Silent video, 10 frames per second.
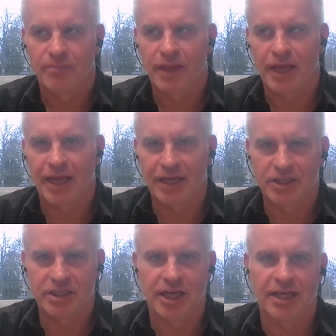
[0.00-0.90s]

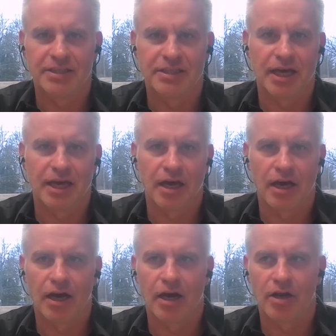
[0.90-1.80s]
AHJs that
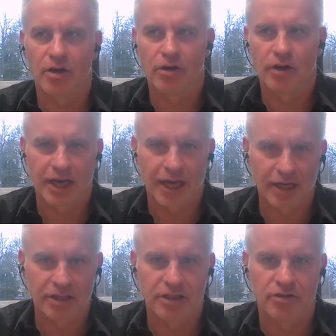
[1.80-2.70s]
are looking at
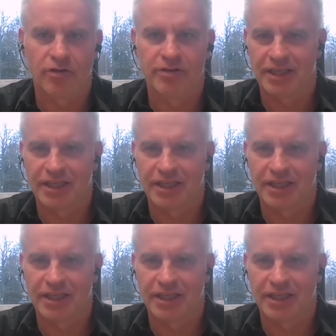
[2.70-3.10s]
energy storage.